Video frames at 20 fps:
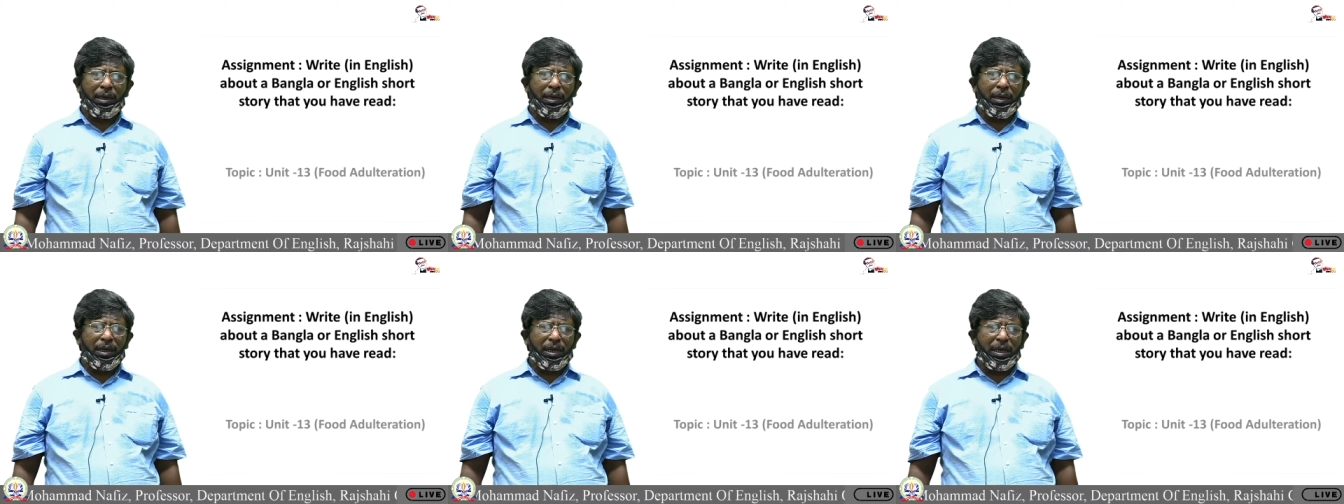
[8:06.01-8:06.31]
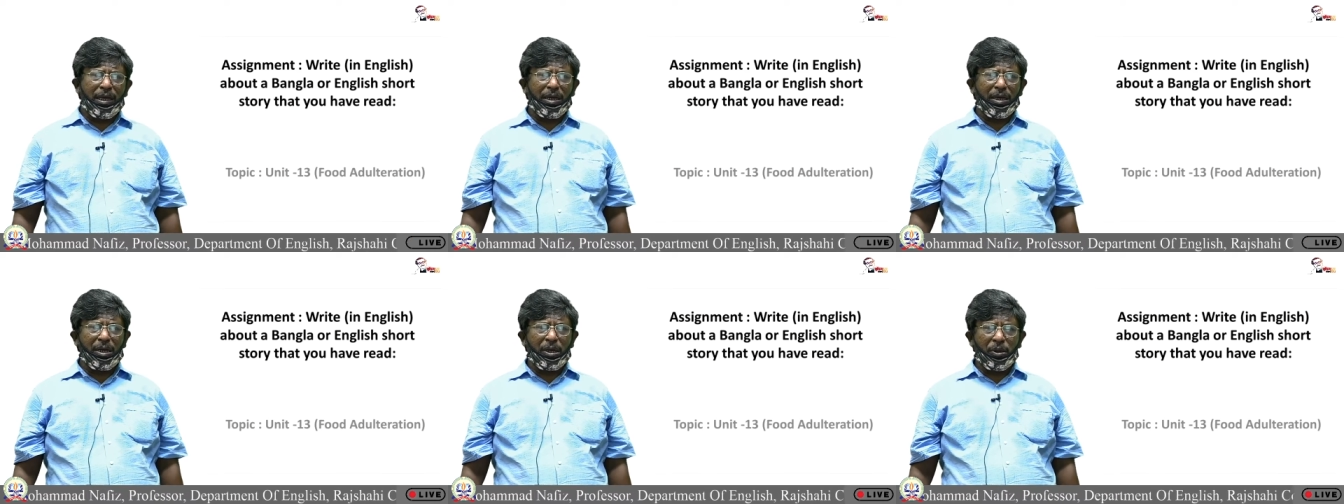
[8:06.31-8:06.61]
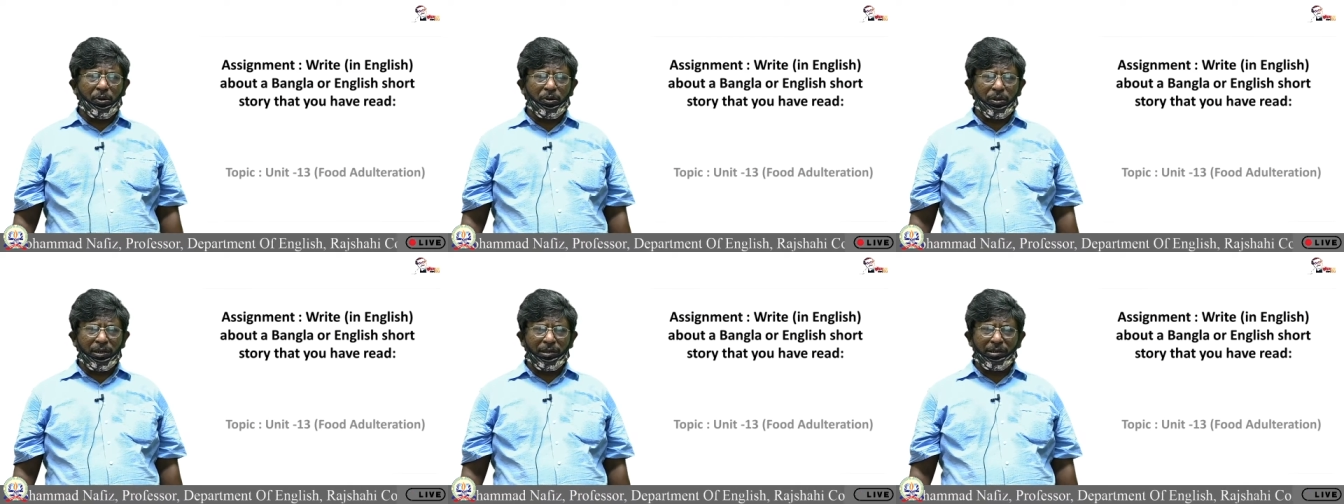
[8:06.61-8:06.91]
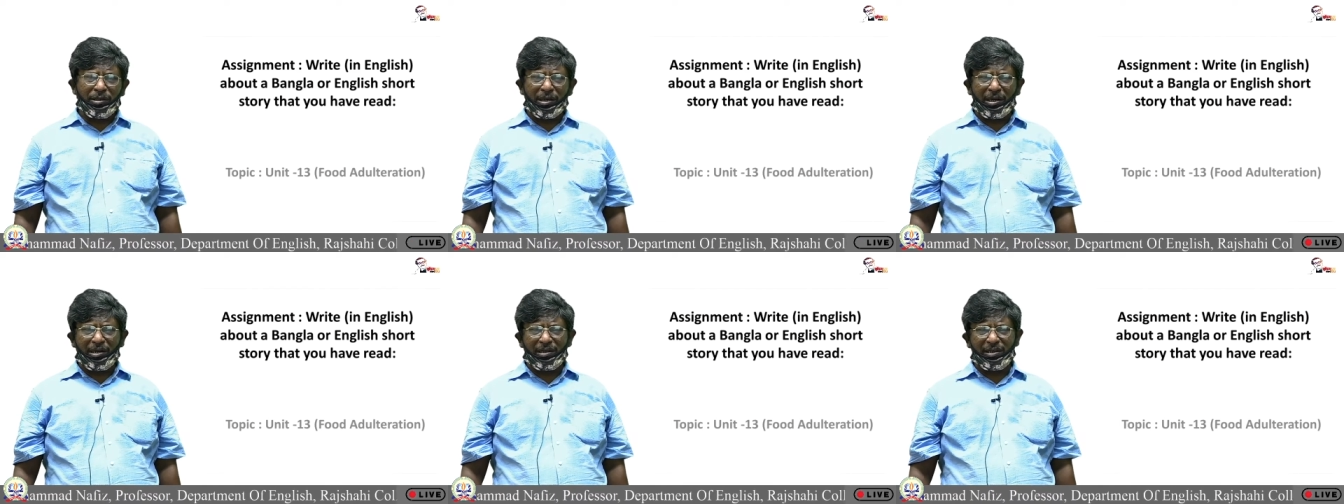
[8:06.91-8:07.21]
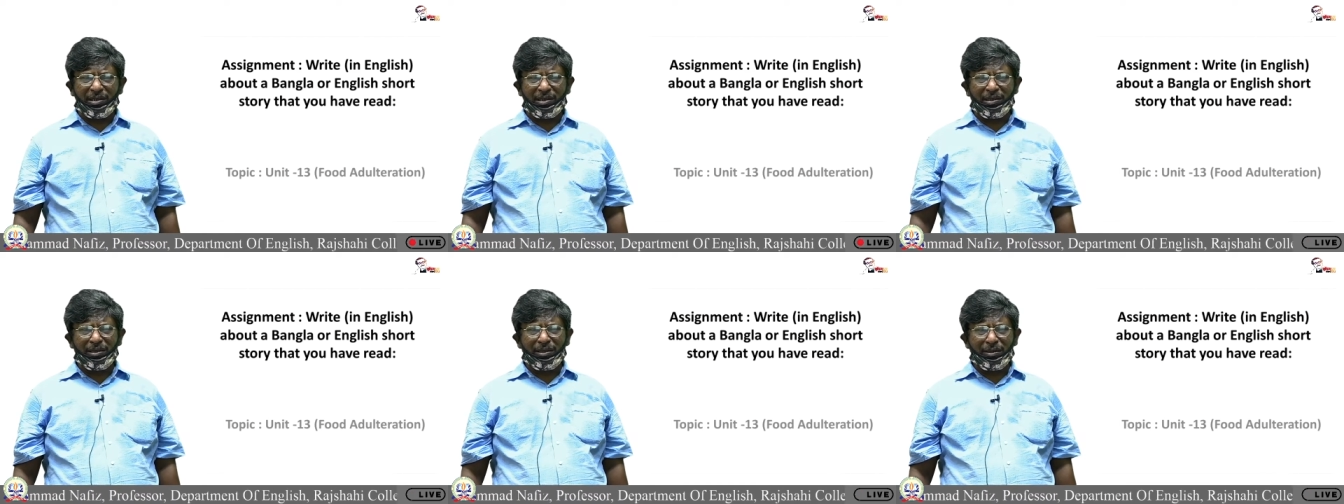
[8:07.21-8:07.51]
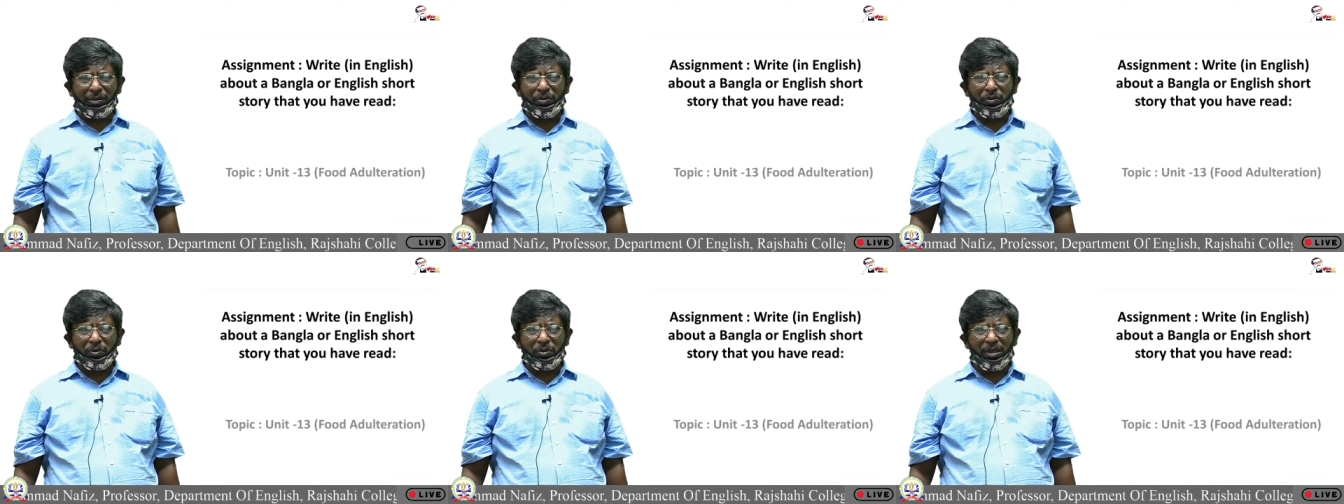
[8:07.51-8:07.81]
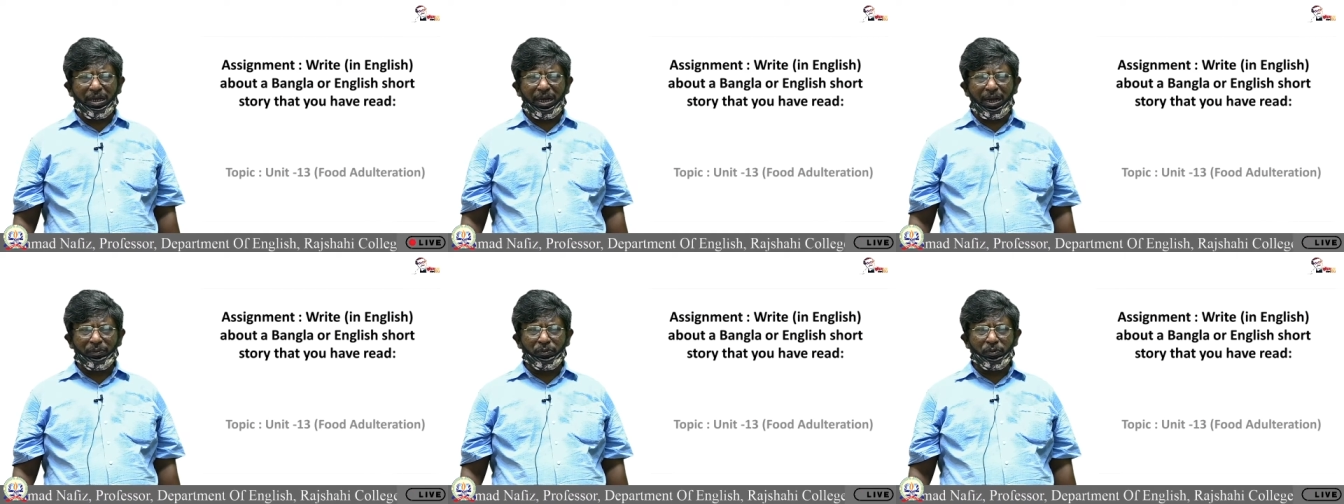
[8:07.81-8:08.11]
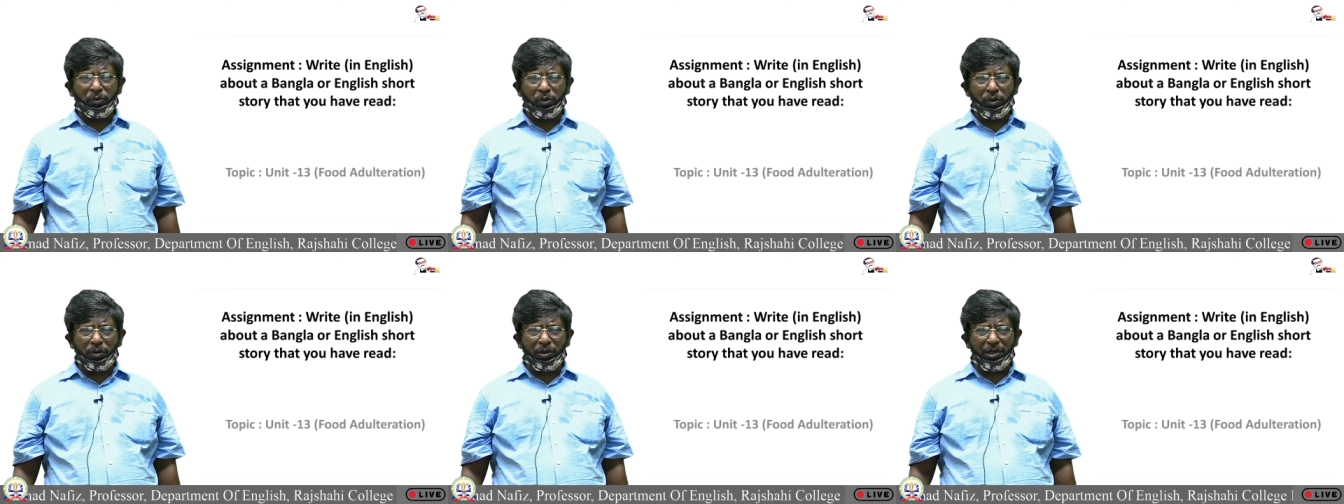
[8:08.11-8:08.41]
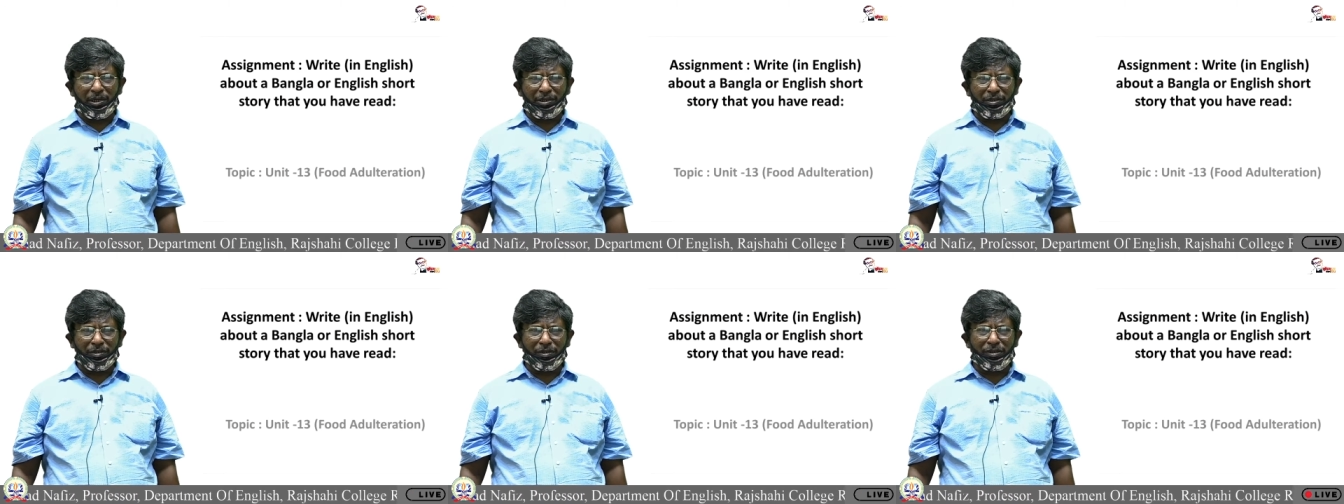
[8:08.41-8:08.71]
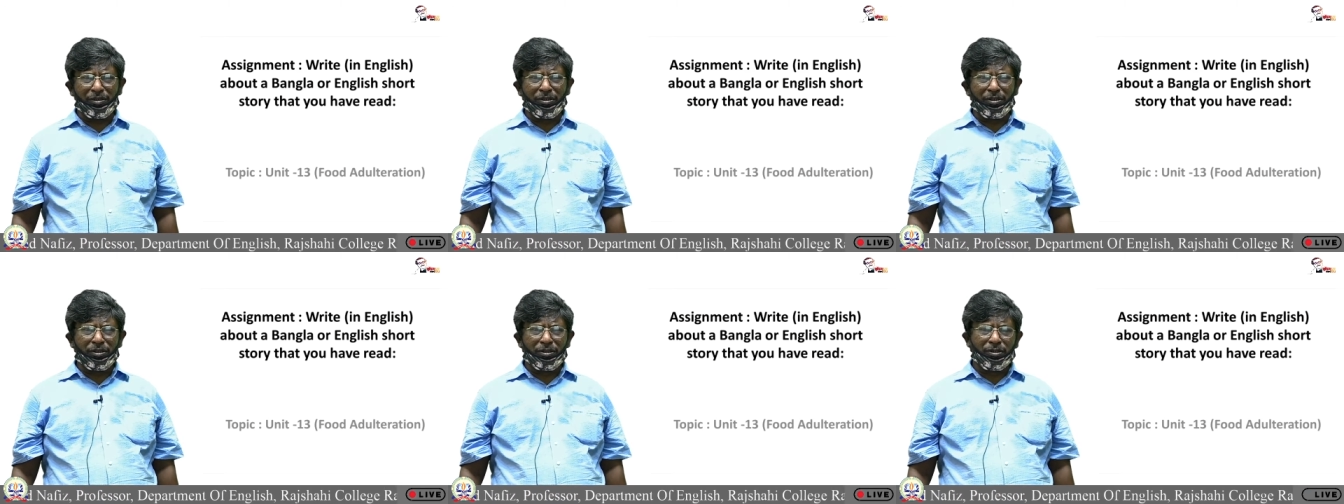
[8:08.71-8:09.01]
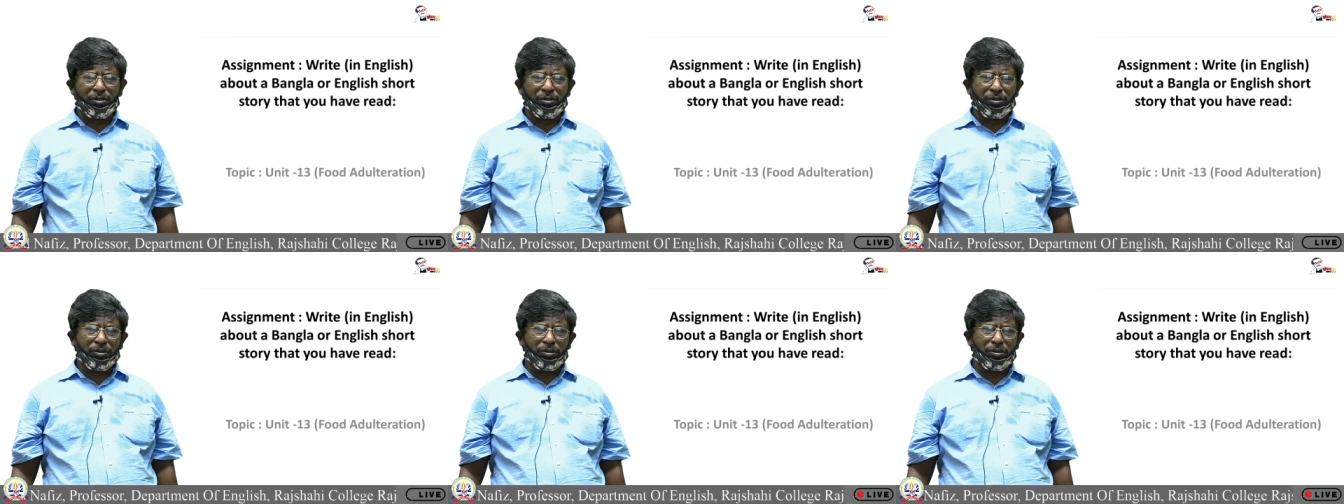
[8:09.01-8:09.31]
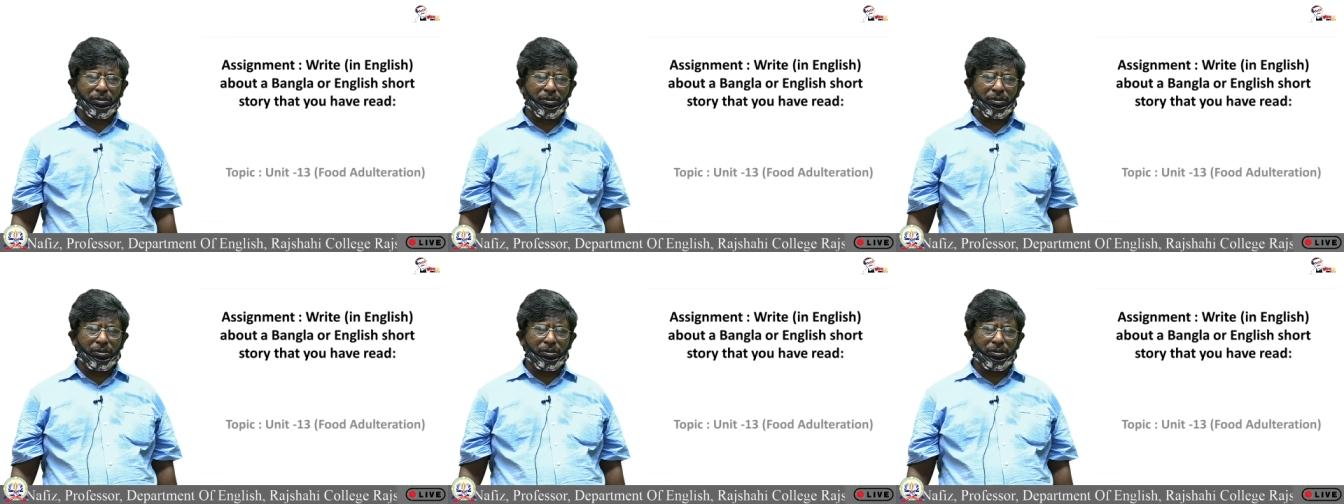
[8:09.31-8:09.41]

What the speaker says: In Unit 13, we have 2 lessons.